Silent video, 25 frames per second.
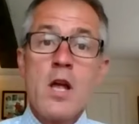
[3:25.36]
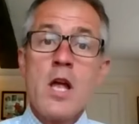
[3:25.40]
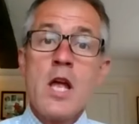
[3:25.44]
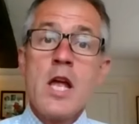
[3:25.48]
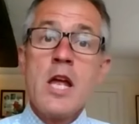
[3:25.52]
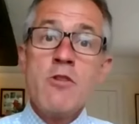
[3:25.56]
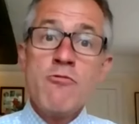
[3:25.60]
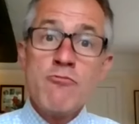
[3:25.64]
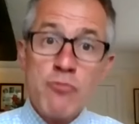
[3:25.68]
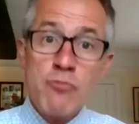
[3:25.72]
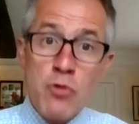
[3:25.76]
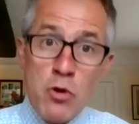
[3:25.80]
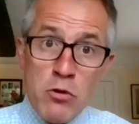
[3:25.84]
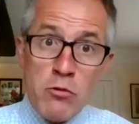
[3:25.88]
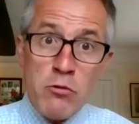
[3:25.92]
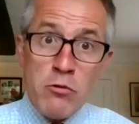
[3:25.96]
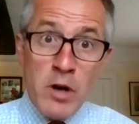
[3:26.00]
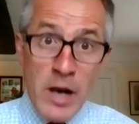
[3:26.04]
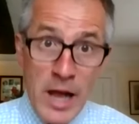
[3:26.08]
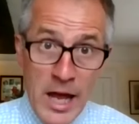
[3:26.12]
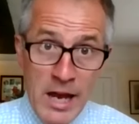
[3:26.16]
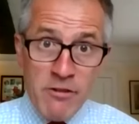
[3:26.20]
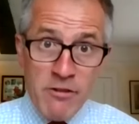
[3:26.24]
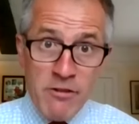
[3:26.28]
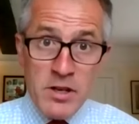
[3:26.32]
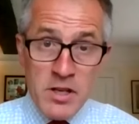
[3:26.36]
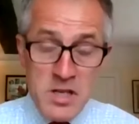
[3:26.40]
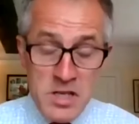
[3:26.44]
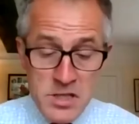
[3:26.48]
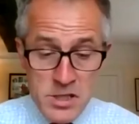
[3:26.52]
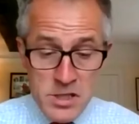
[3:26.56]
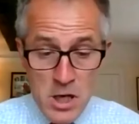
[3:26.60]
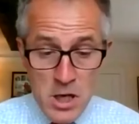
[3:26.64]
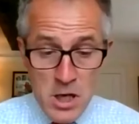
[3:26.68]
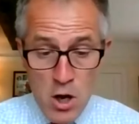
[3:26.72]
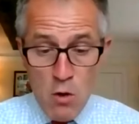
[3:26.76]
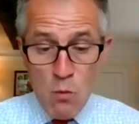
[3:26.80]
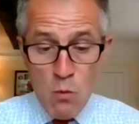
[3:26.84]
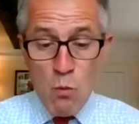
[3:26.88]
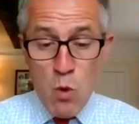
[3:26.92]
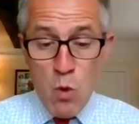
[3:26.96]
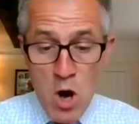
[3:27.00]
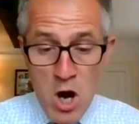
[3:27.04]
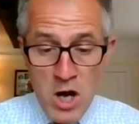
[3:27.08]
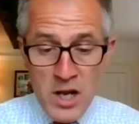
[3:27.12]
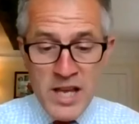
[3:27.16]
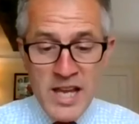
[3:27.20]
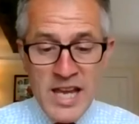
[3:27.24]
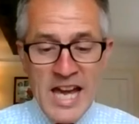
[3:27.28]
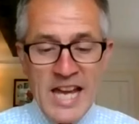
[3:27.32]
In rural areas,
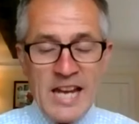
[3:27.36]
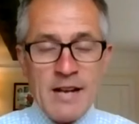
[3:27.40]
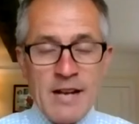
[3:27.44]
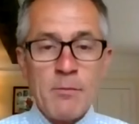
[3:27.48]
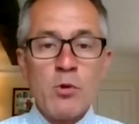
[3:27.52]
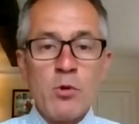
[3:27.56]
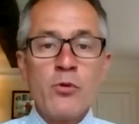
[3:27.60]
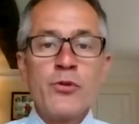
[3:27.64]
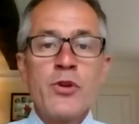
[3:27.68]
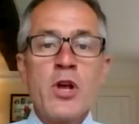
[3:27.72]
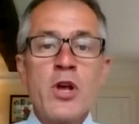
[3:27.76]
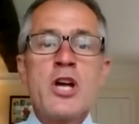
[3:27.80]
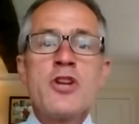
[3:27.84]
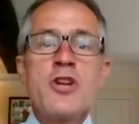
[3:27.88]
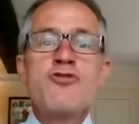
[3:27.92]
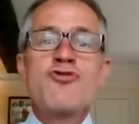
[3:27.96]
working animals